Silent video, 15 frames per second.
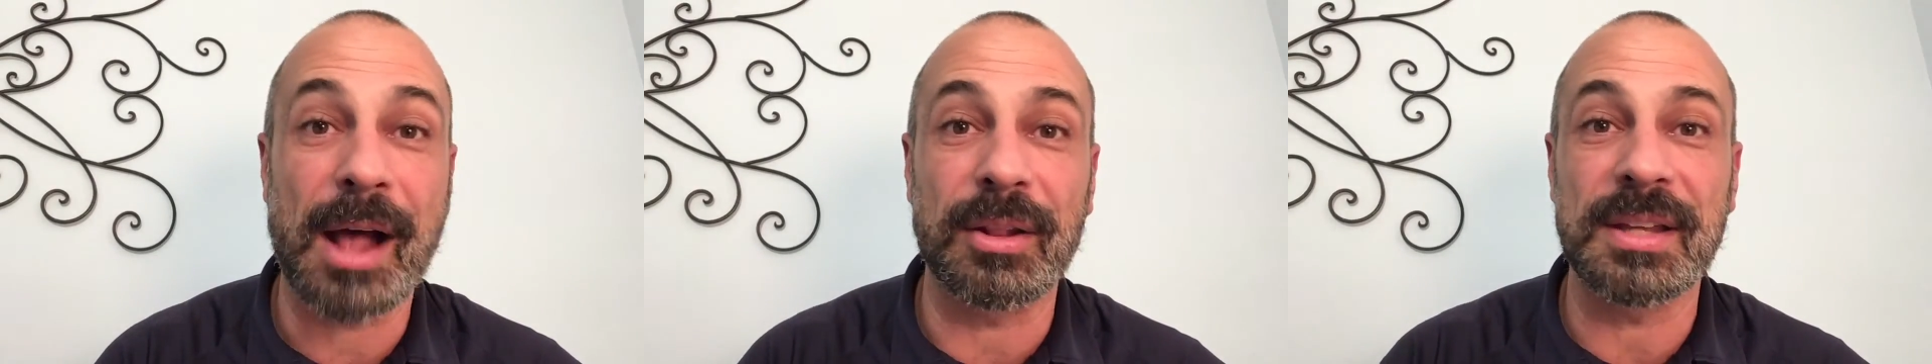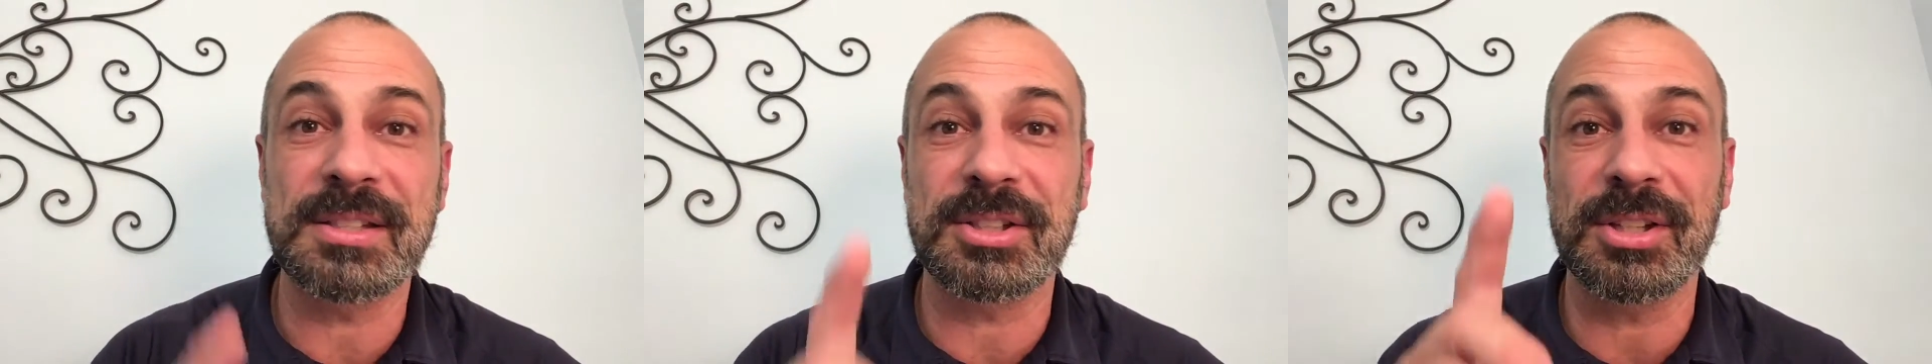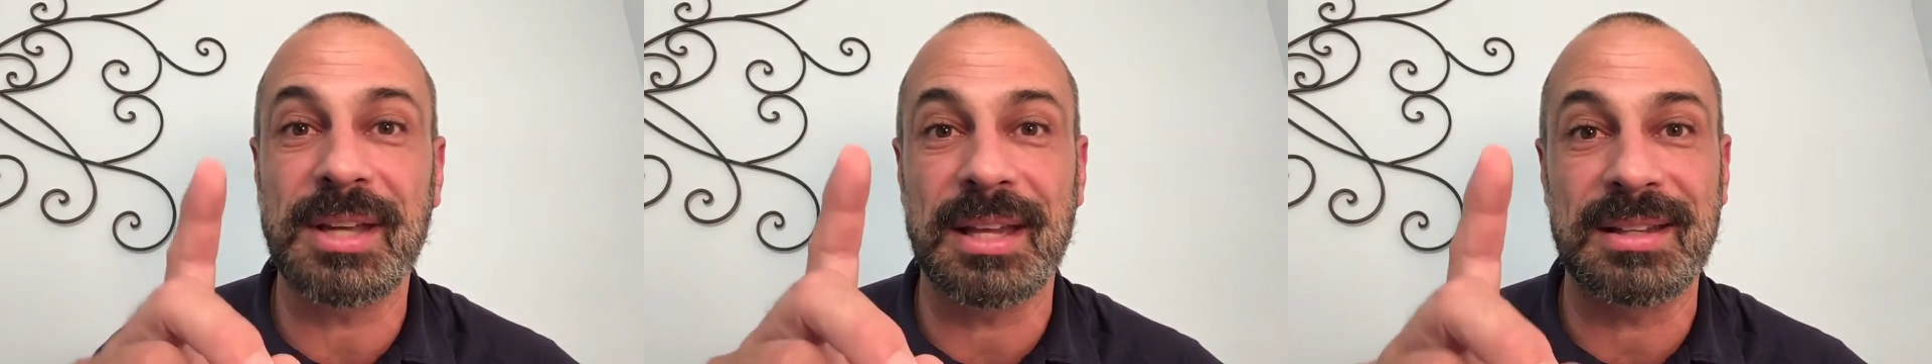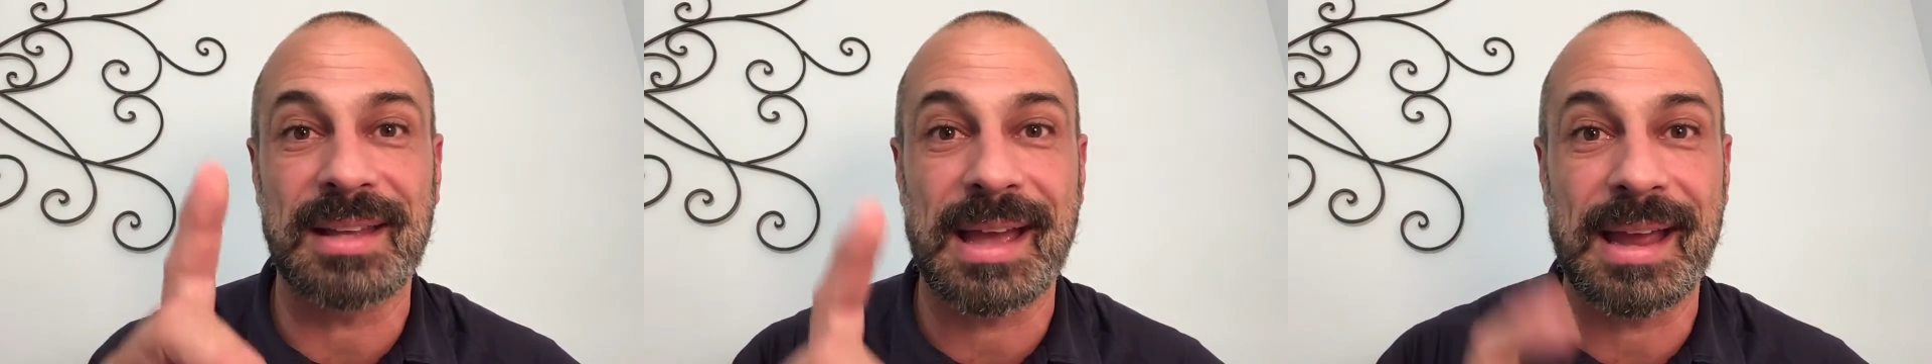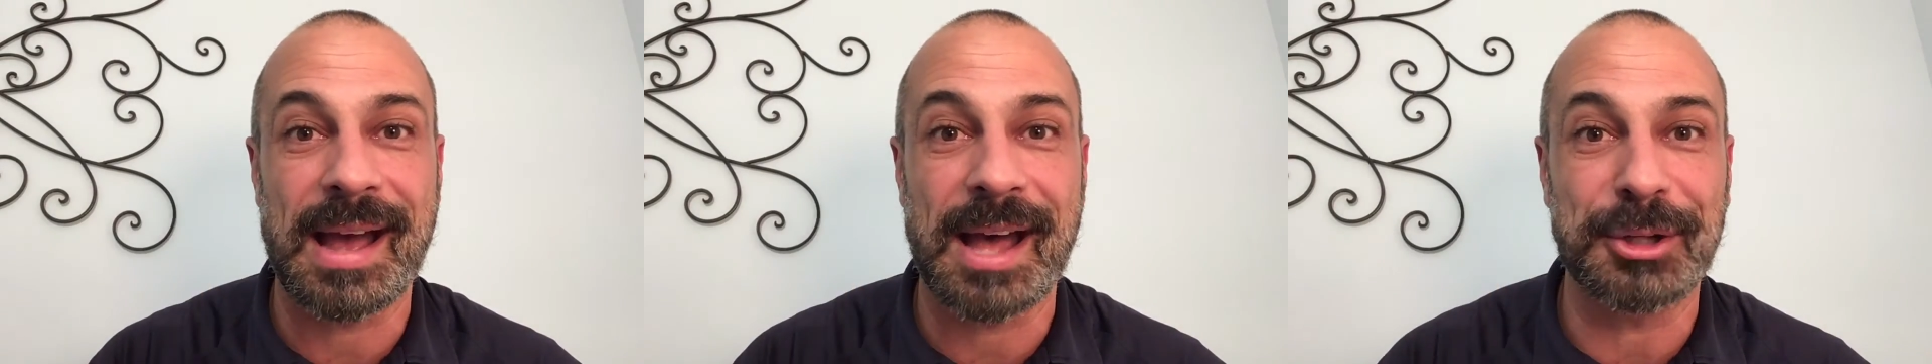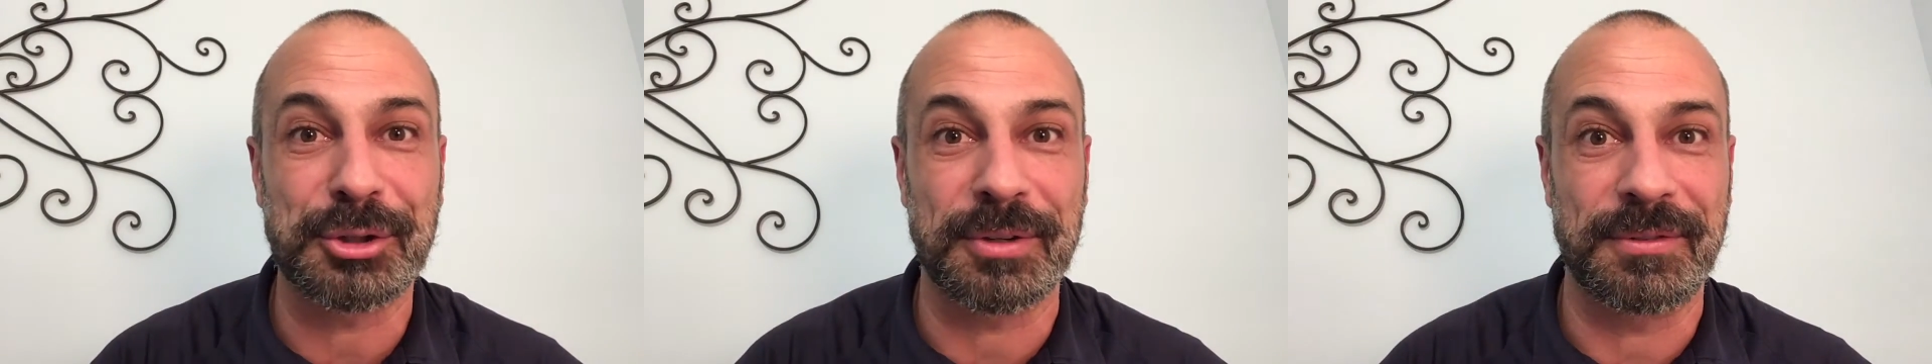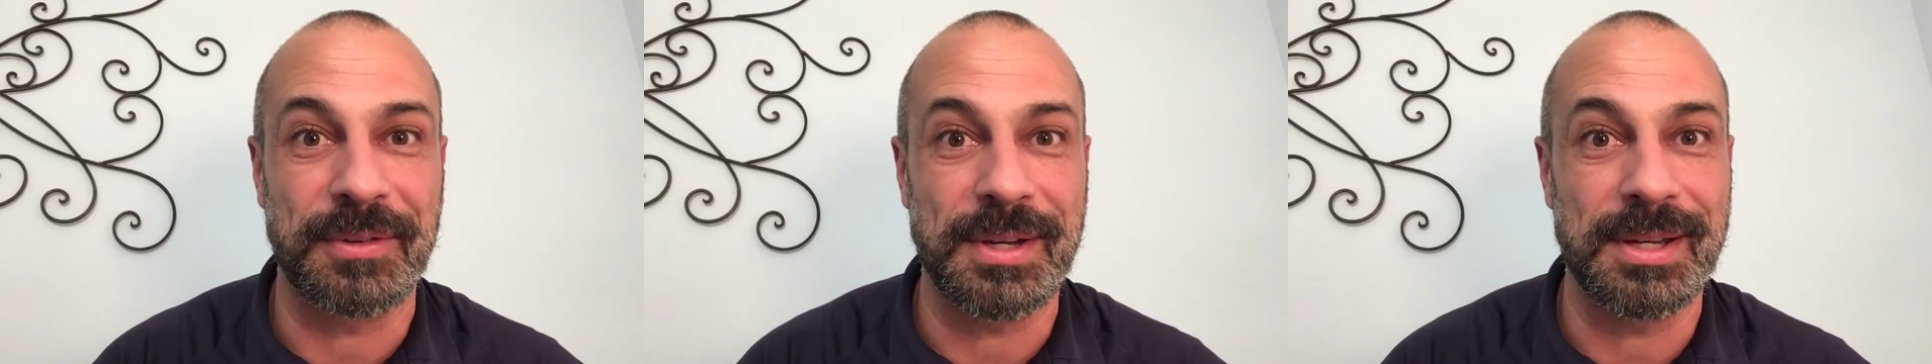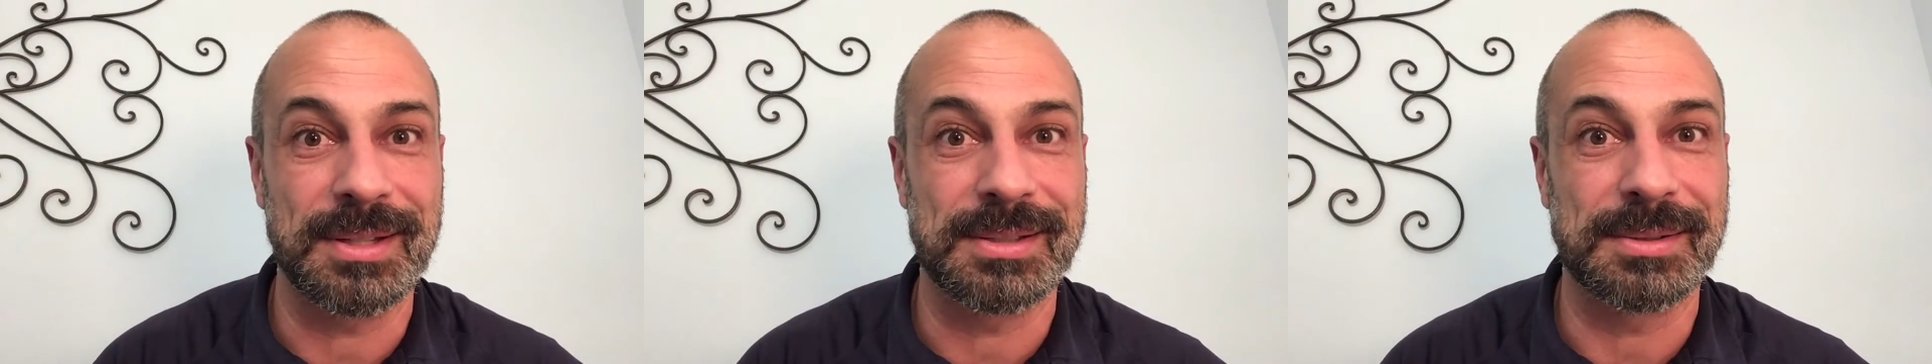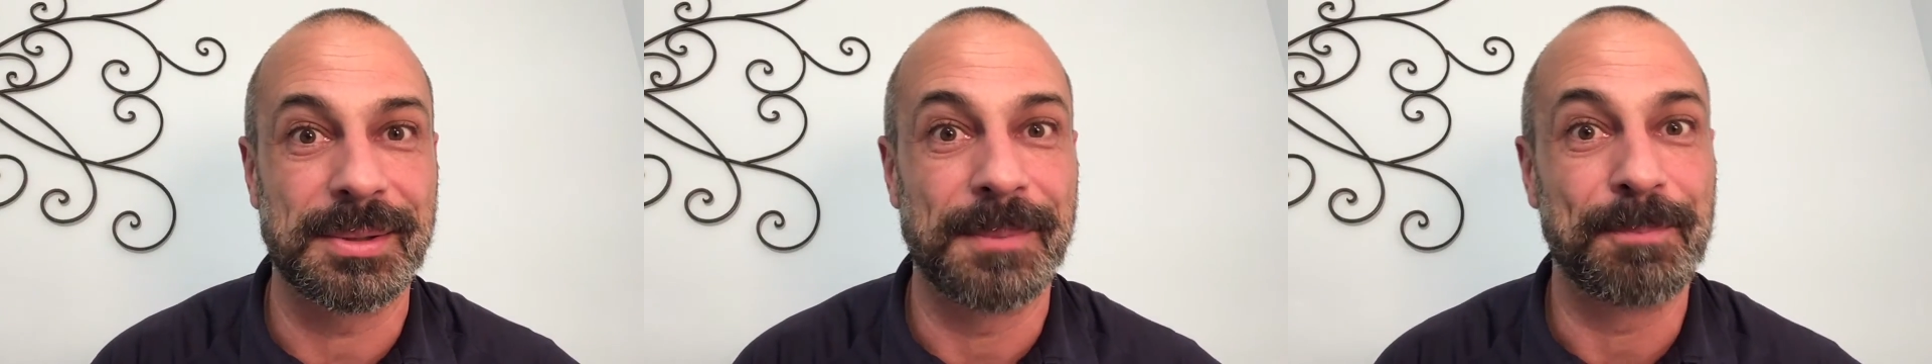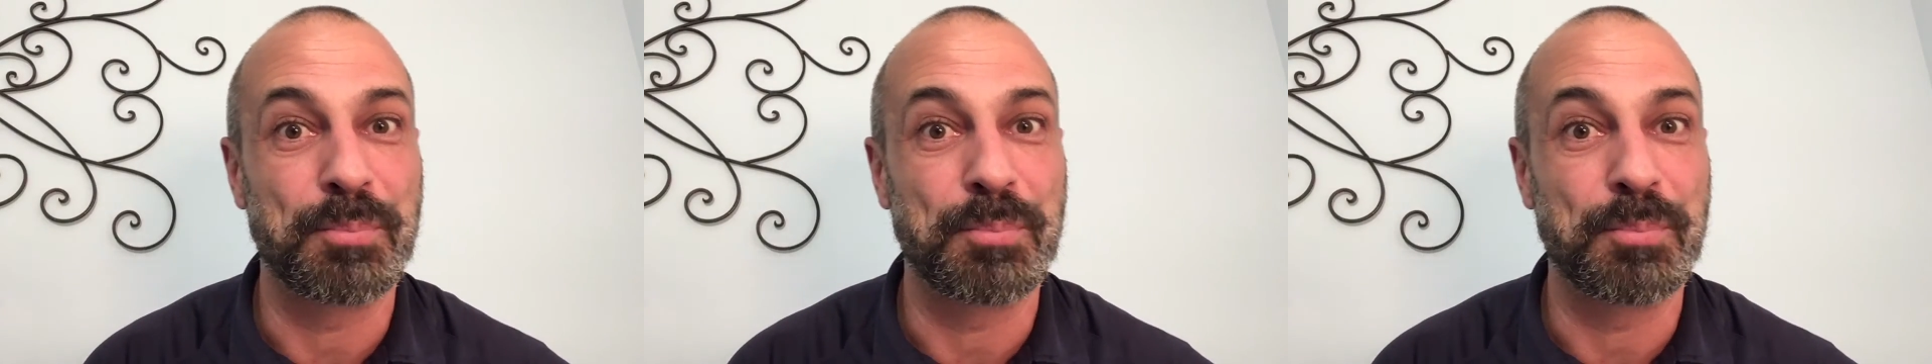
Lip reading: let's look at Diotrephes.